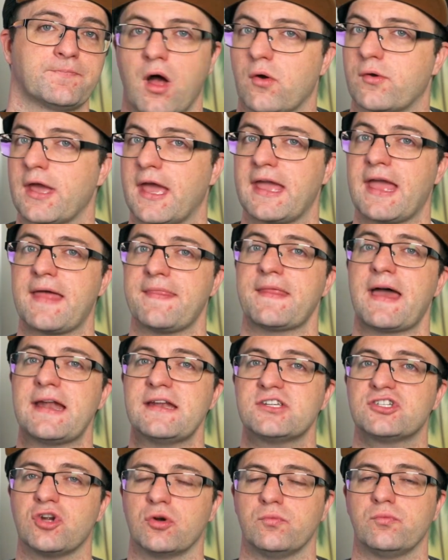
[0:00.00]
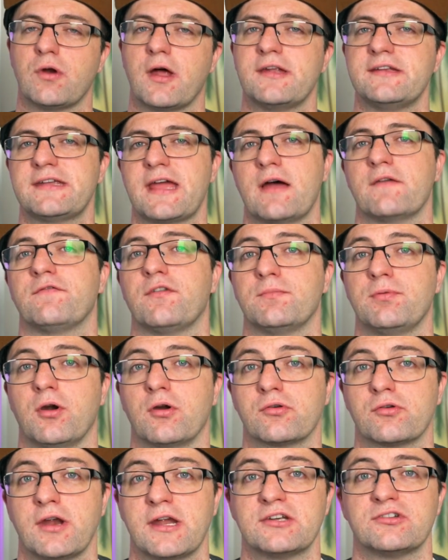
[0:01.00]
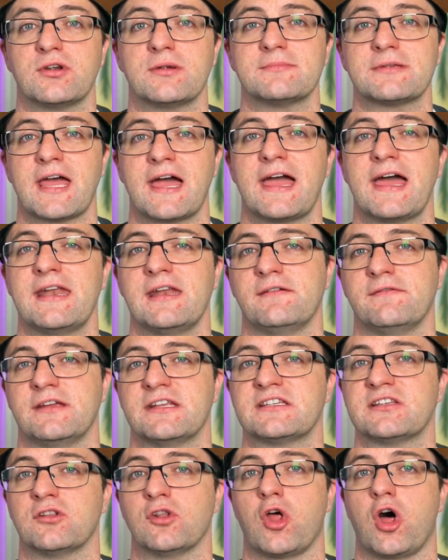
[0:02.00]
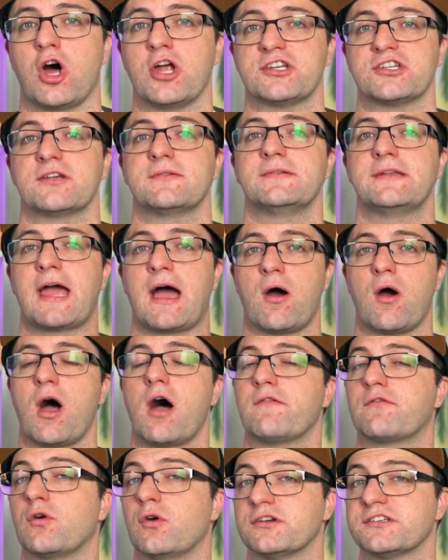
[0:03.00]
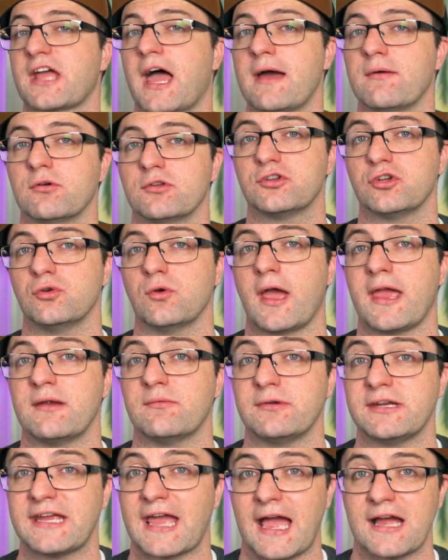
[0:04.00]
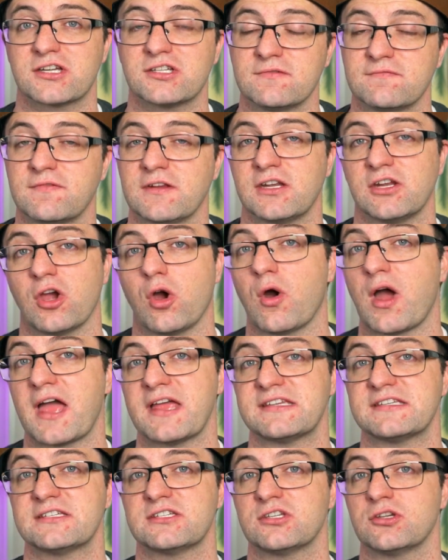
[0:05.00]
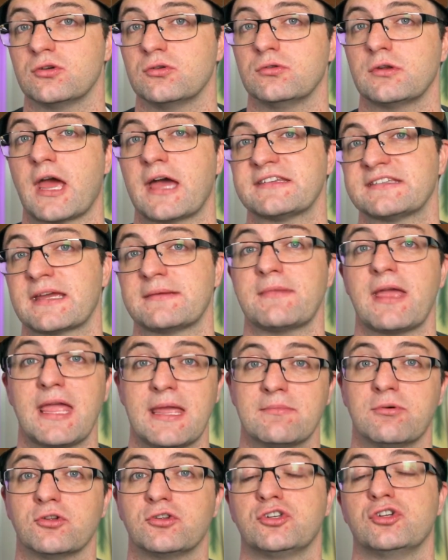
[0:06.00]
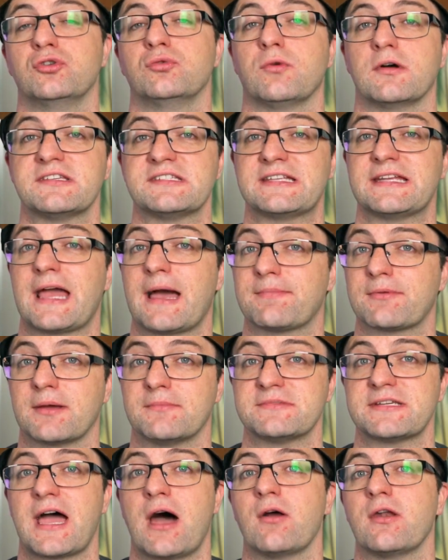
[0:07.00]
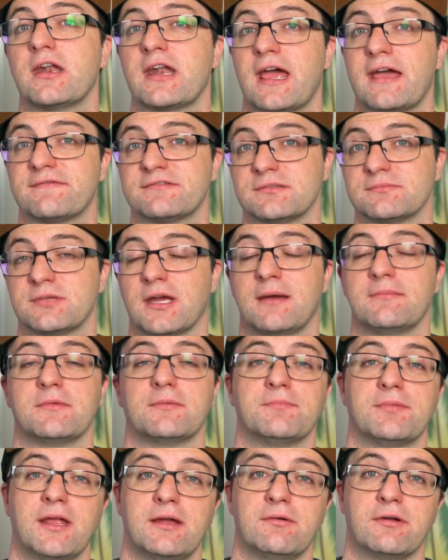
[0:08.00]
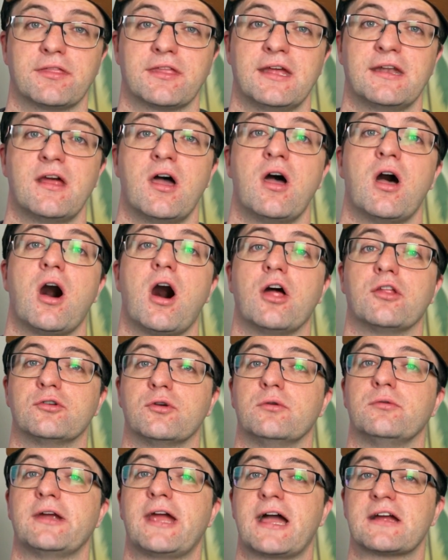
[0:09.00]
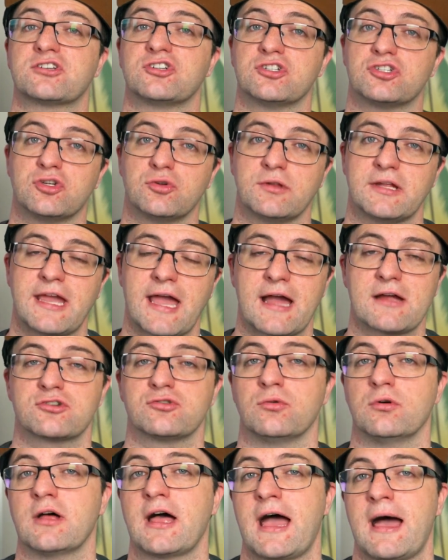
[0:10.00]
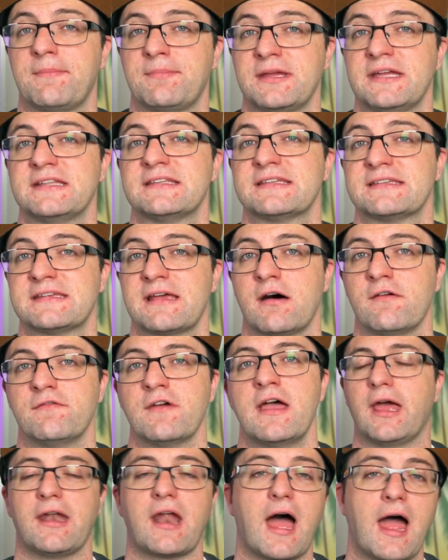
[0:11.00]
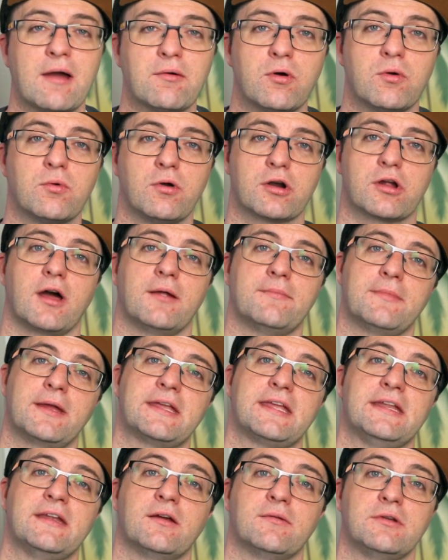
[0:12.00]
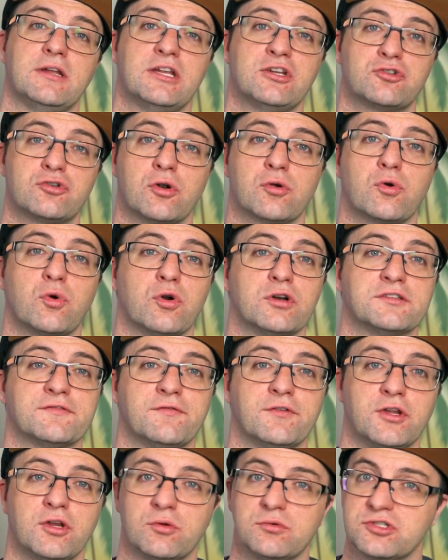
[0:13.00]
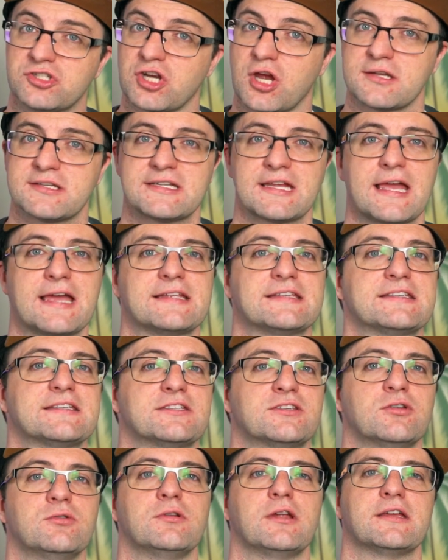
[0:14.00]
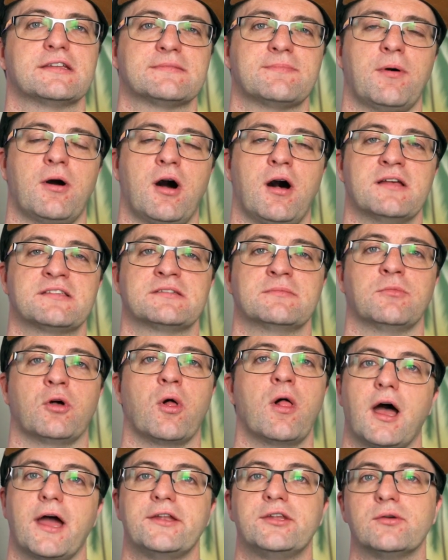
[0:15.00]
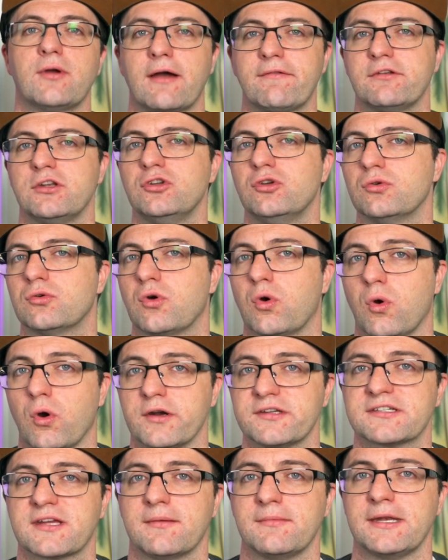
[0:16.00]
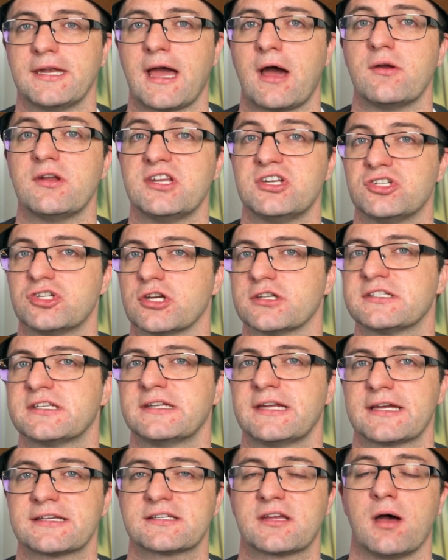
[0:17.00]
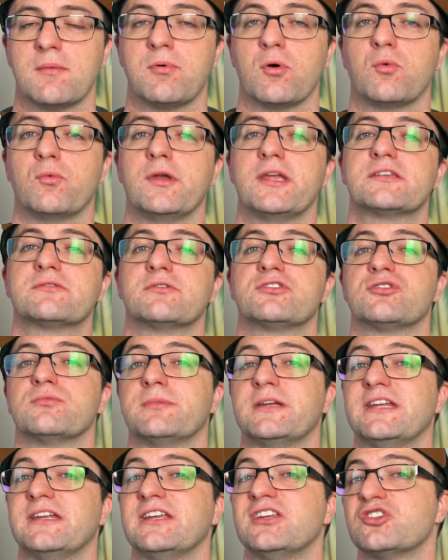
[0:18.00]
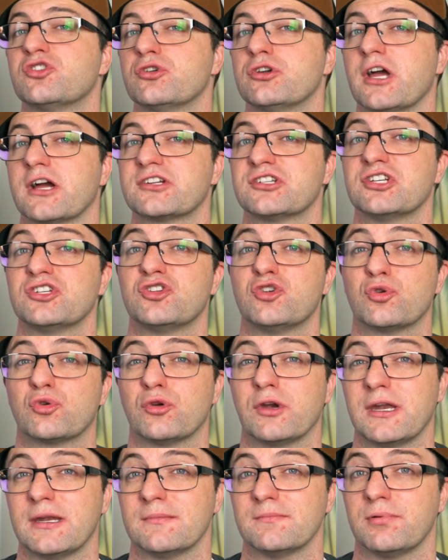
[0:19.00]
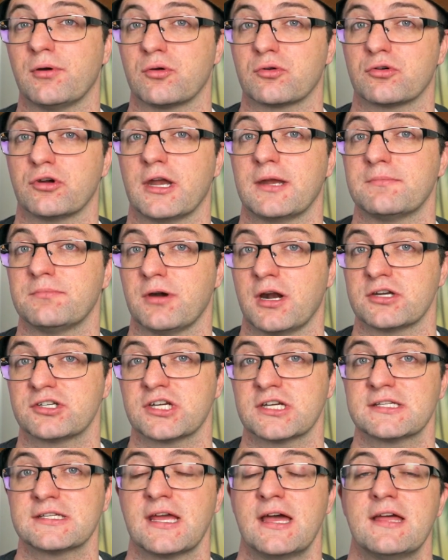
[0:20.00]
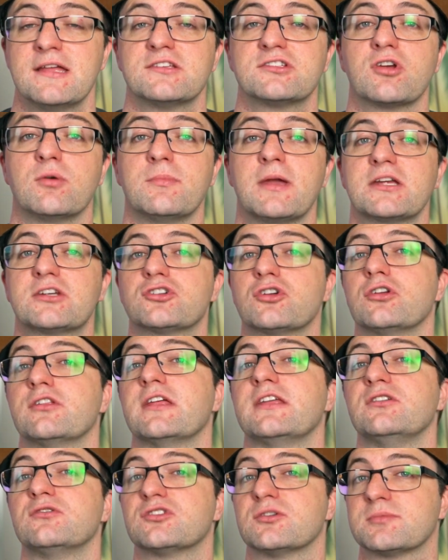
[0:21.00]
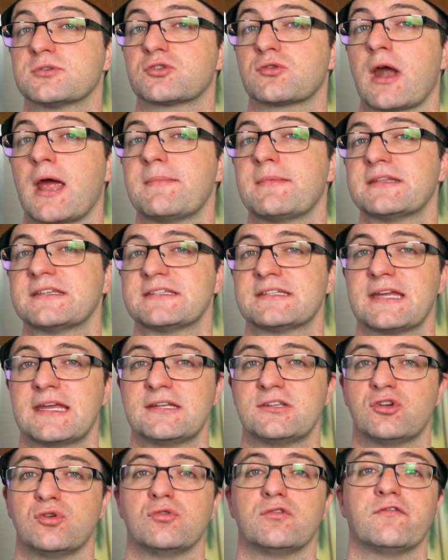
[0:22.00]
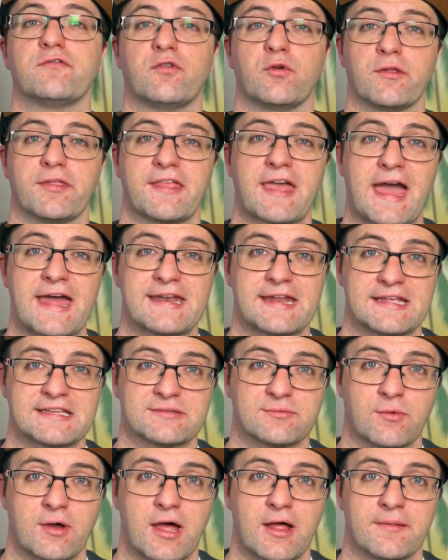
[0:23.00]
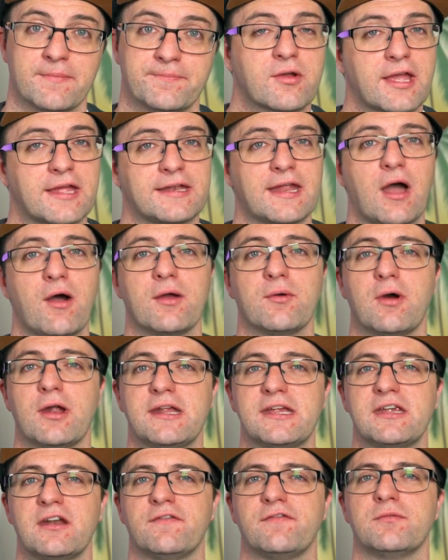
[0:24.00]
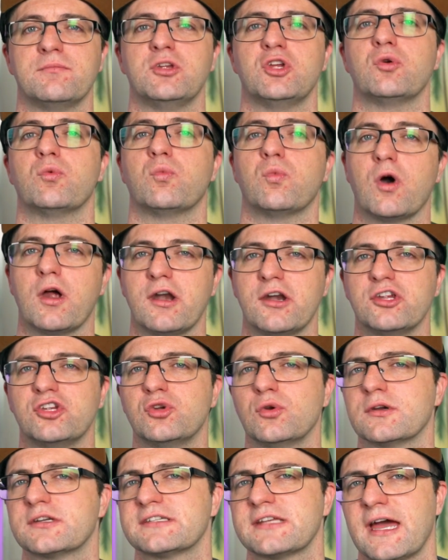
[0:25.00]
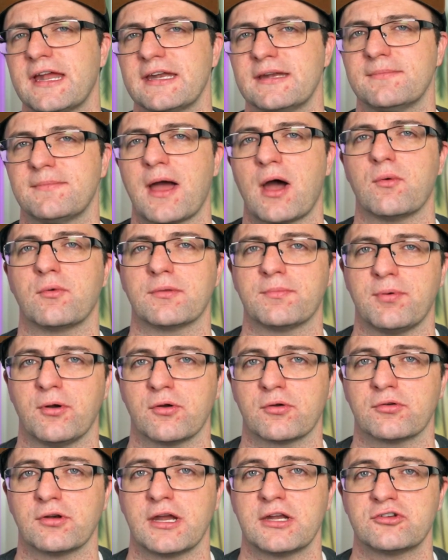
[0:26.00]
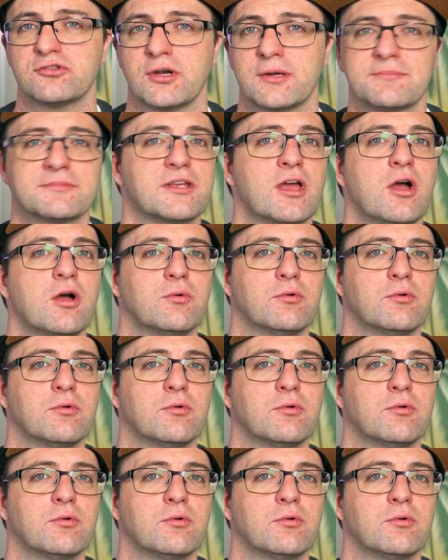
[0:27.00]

Okay, and that is your rundown for Procreate Dreams ahead of its launch. Now, of course, I do a reaction video as soon as I'm able to once the app comes out and I have some time to play with it. I'll do a reaction to the actual app itself, and I will work on making an intro course for you just as soon as possible. I do have a new course coming out in just the next couple weeks, which will be an introduction to creating Procreate brushes, so make sure that you subscribe and stay tuned for that as well. Okay, now I wanna hear from you. What are you excited about with Procreate Dreams?